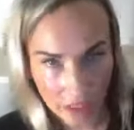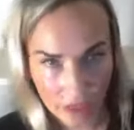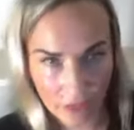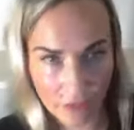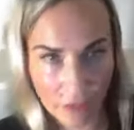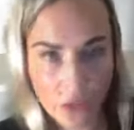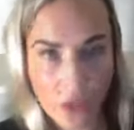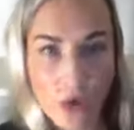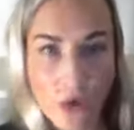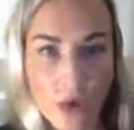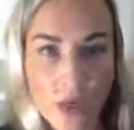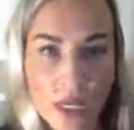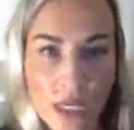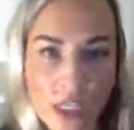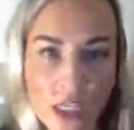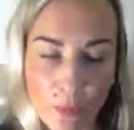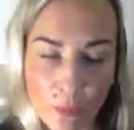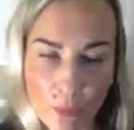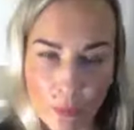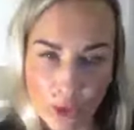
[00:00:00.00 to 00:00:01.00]
if you don't
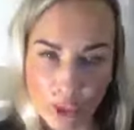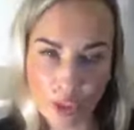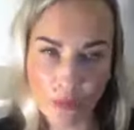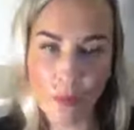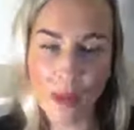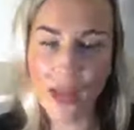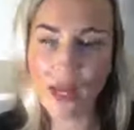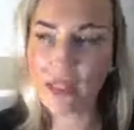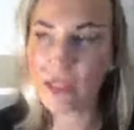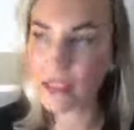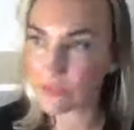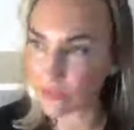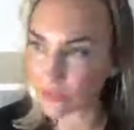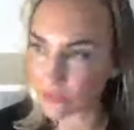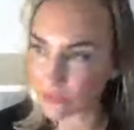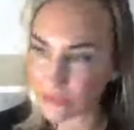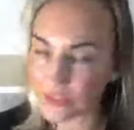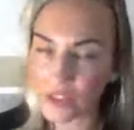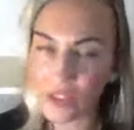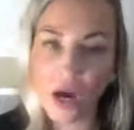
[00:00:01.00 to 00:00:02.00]
get the perspective
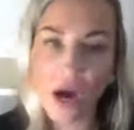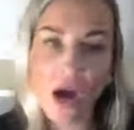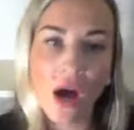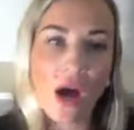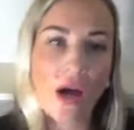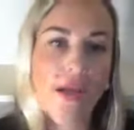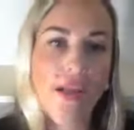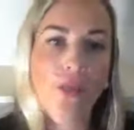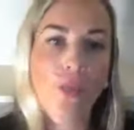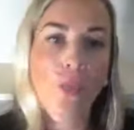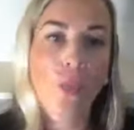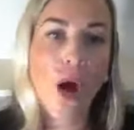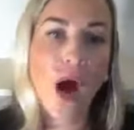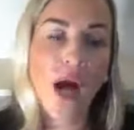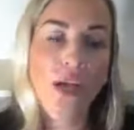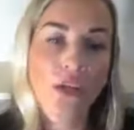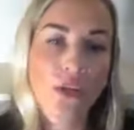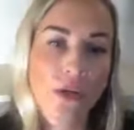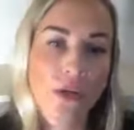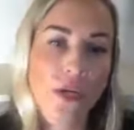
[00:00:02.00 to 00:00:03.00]
of God and
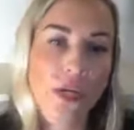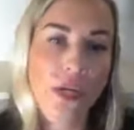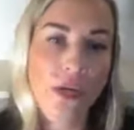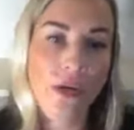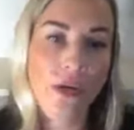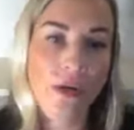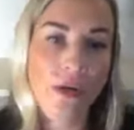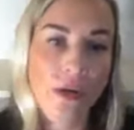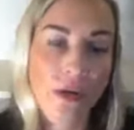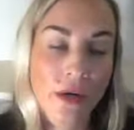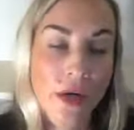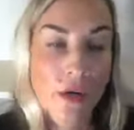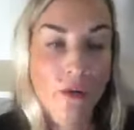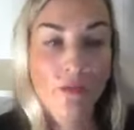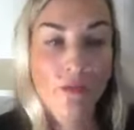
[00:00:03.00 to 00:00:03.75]
why you're here